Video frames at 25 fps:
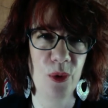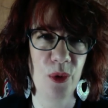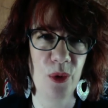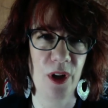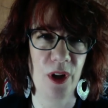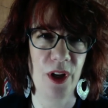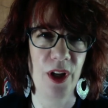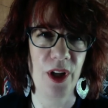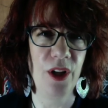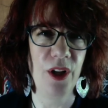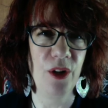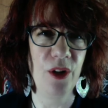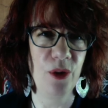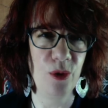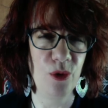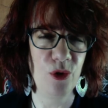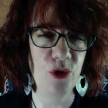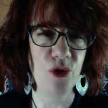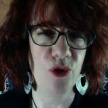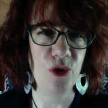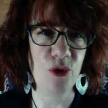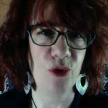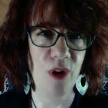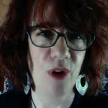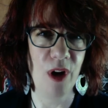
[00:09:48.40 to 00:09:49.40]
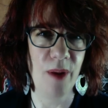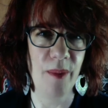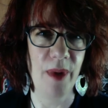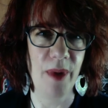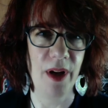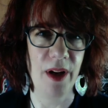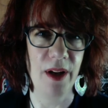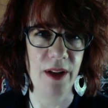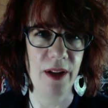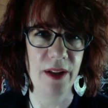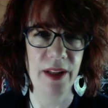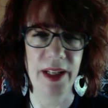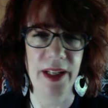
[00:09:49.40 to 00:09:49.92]
a huge
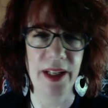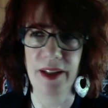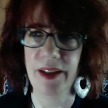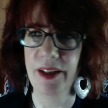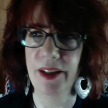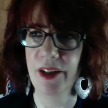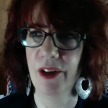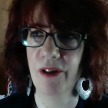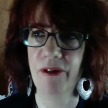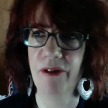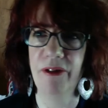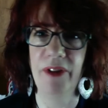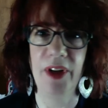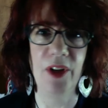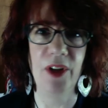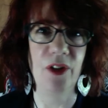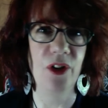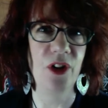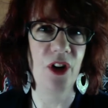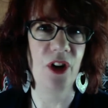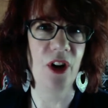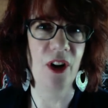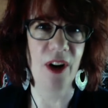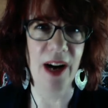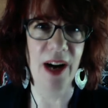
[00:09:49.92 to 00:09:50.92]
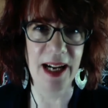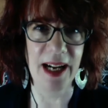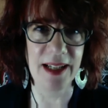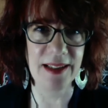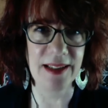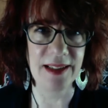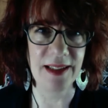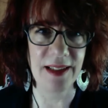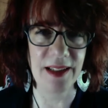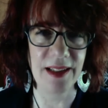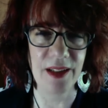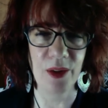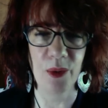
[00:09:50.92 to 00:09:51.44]
trauma, like a near fatal car
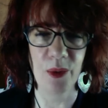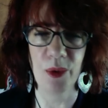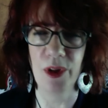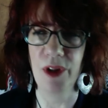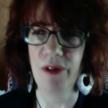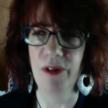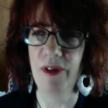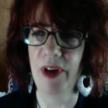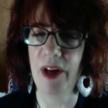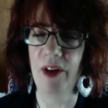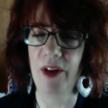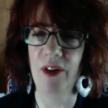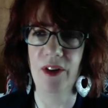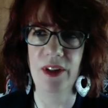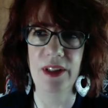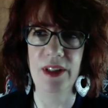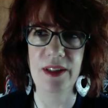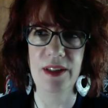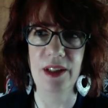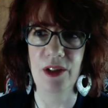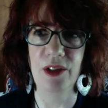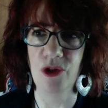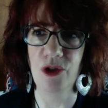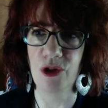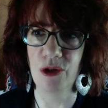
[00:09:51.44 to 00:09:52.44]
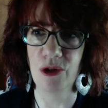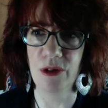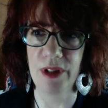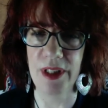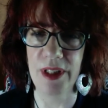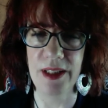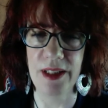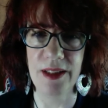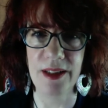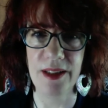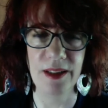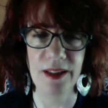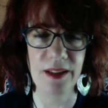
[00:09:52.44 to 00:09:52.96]
accident where you've had all these
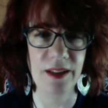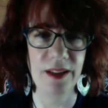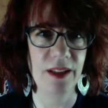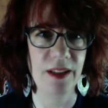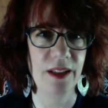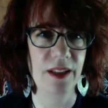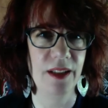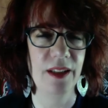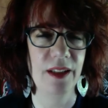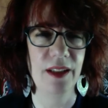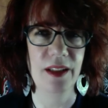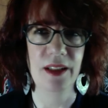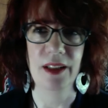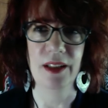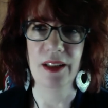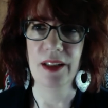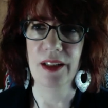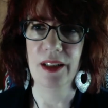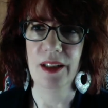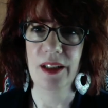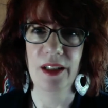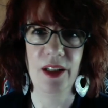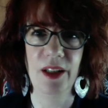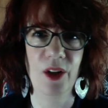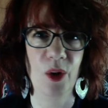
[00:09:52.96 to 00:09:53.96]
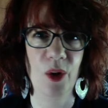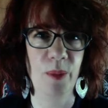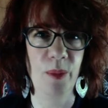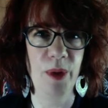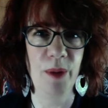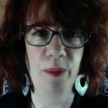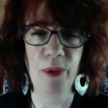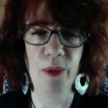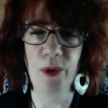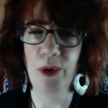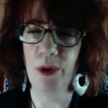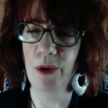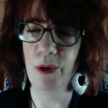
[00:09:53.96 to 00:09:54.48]
injuries, and,
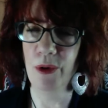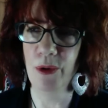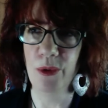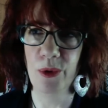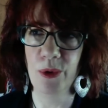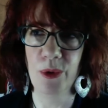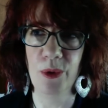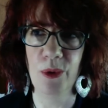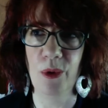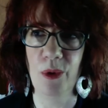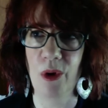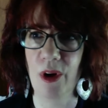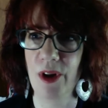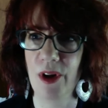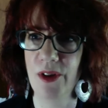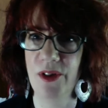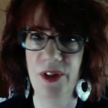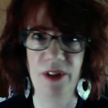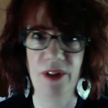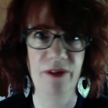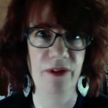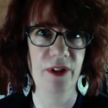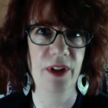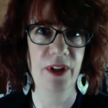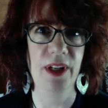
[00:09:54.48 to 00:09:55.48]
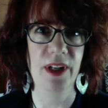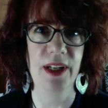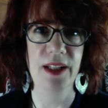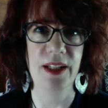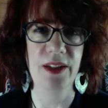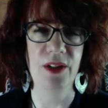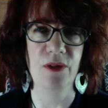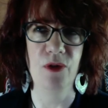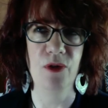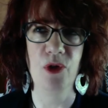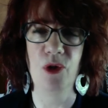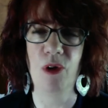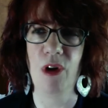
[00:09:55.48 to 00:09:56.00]
people go through all different kinds
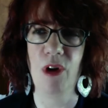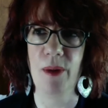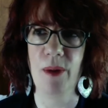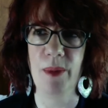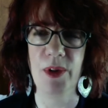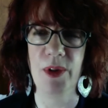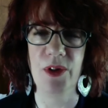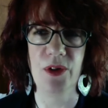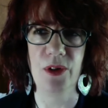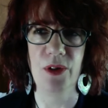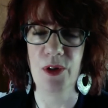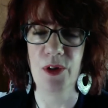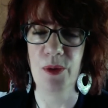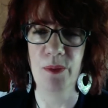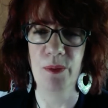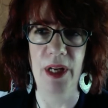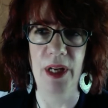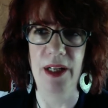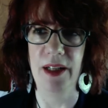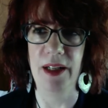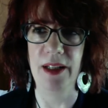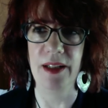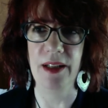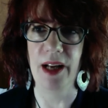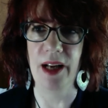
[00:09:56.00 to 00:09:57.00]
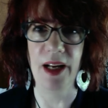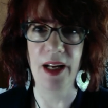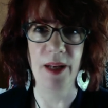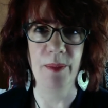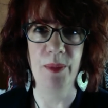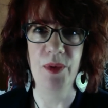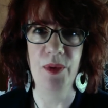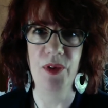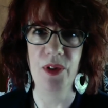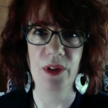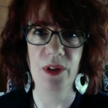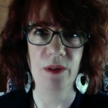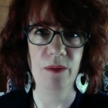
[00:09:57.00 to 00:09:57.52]
of traumas. There's many
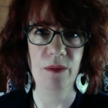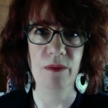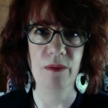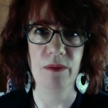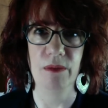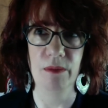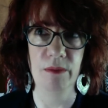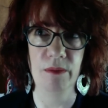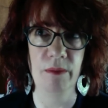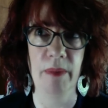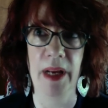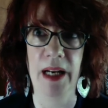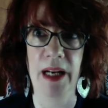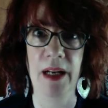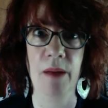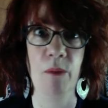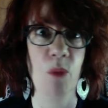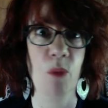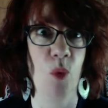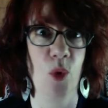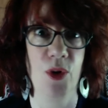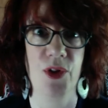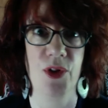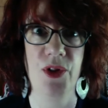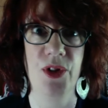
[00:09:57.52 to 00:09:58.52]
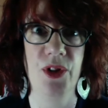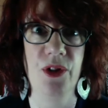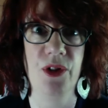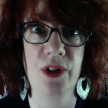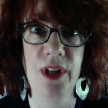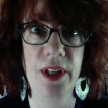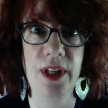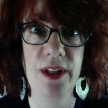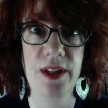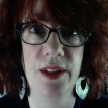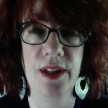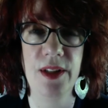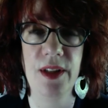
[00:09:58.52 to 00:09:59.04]
types, and many more
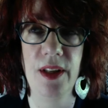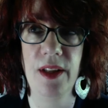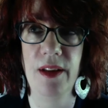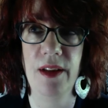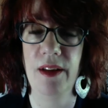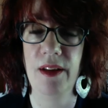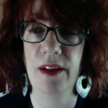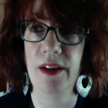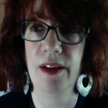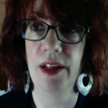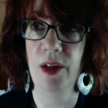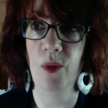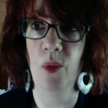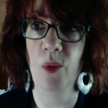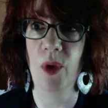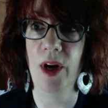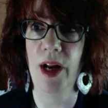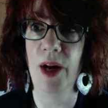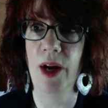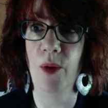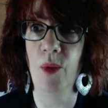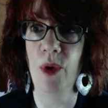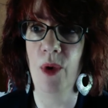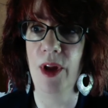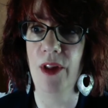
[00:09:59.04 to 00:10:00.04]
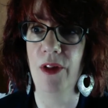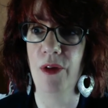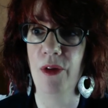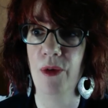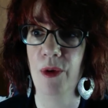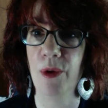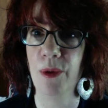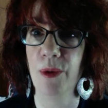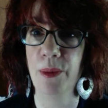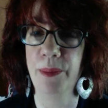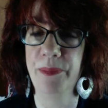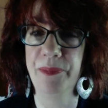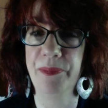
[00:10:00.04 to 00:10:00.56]
serious than what I went
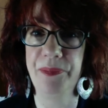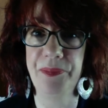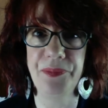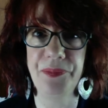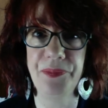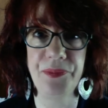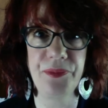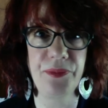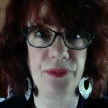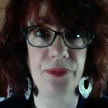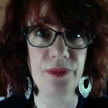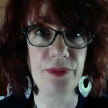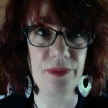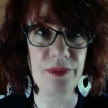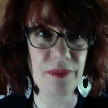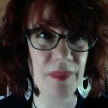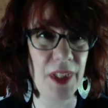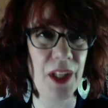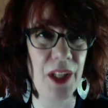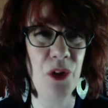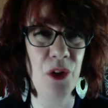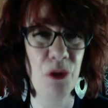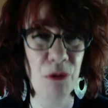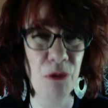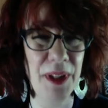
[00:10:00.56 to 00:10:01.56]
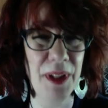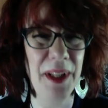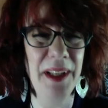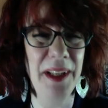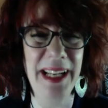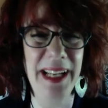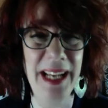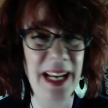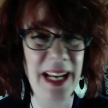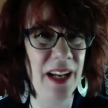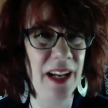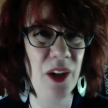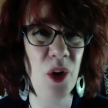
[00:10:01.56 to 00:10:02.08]
through. you really
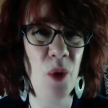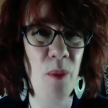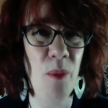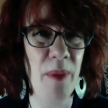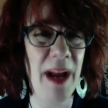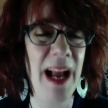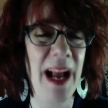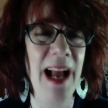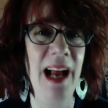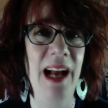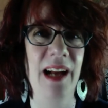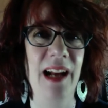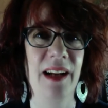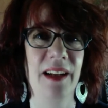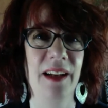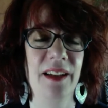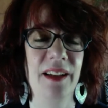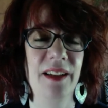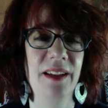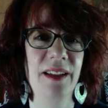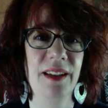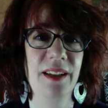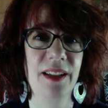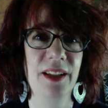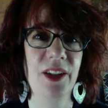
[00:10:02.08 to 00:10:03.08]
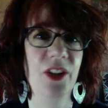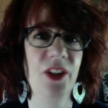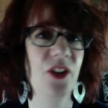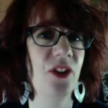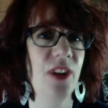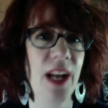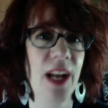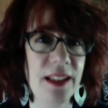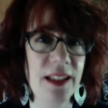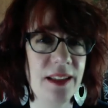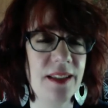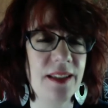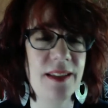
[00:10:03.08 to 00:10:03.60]
can't go back. You're
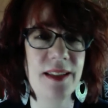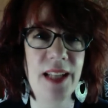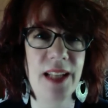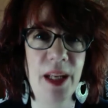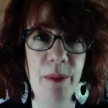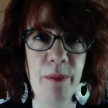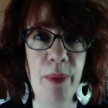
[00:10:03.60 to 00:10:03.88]
not the same